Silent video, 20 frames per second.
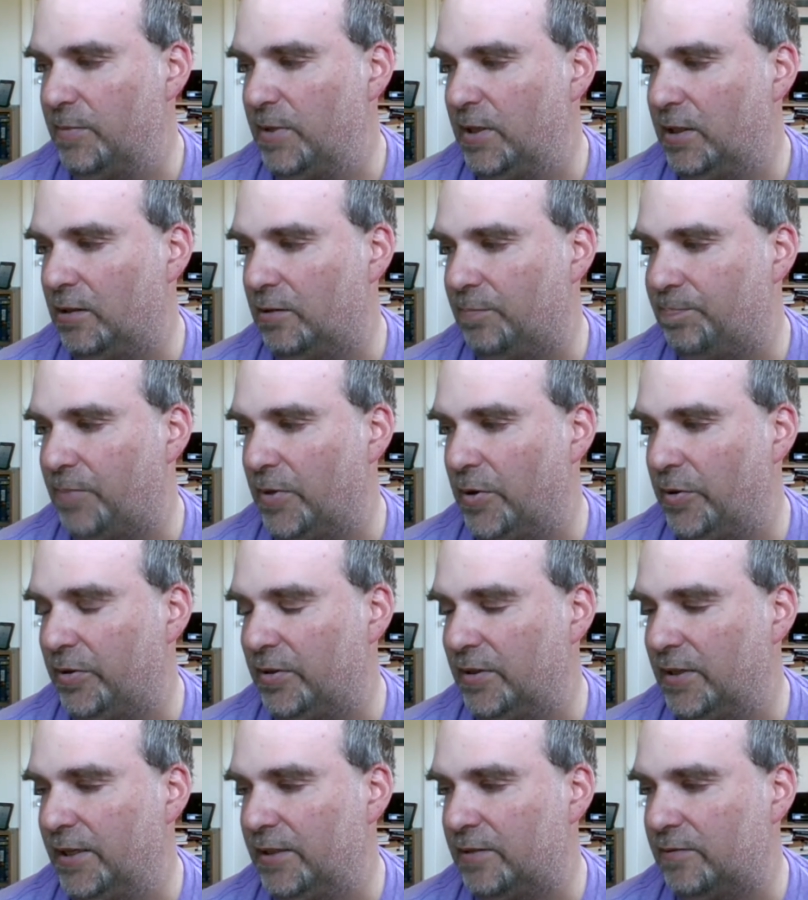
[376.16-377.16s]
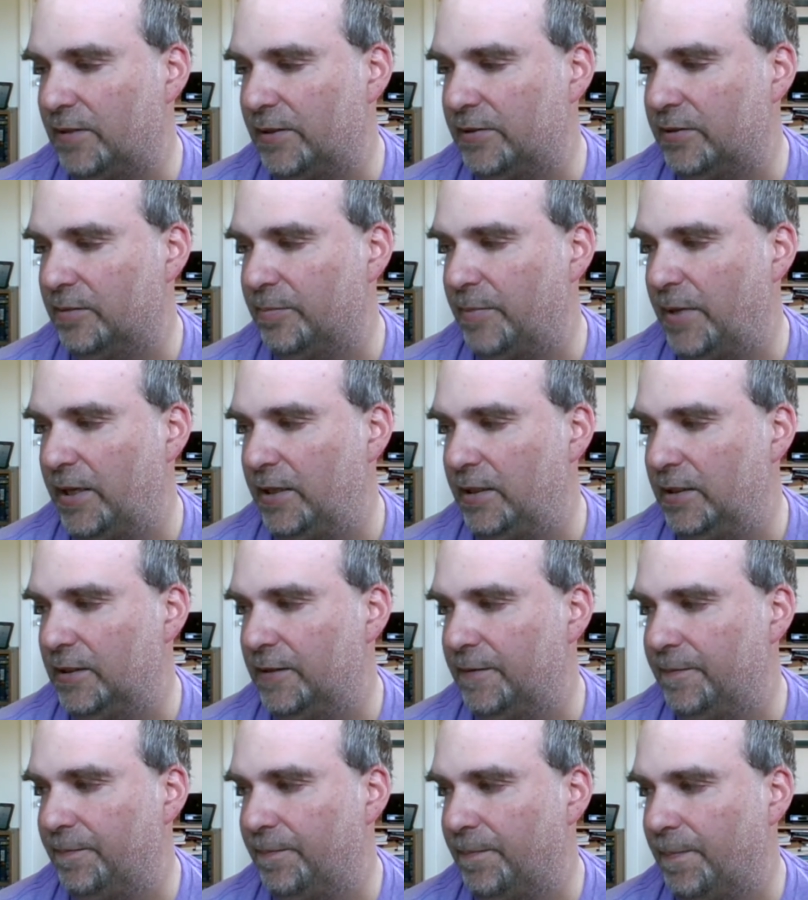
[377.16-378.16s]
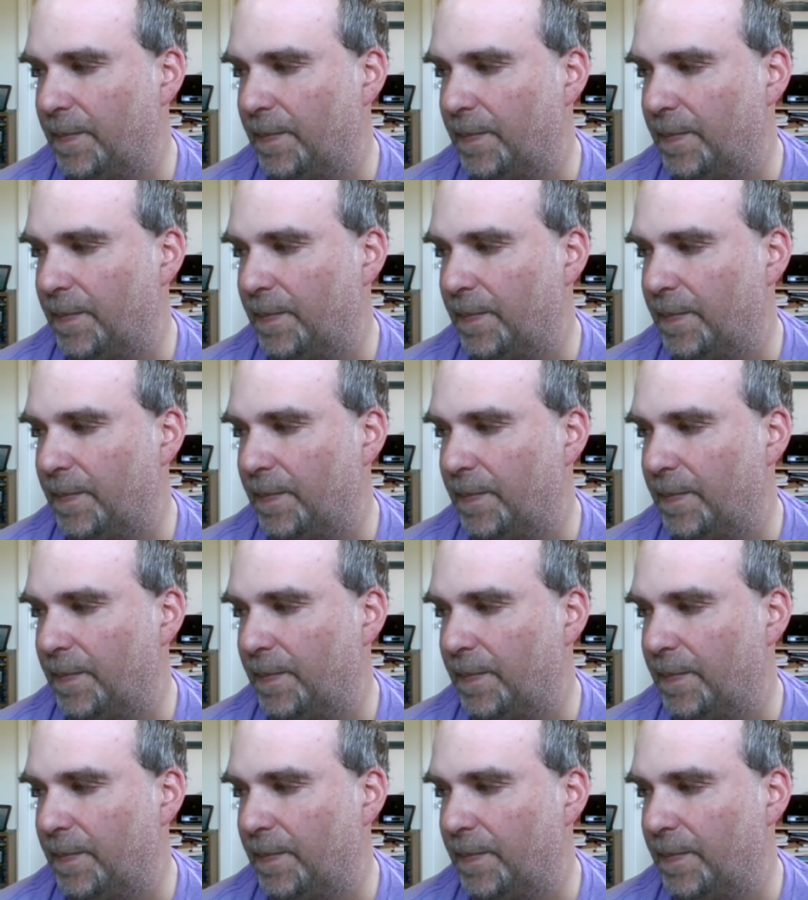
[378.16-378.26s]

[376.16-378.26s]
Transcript: I might include Stand and Deliver.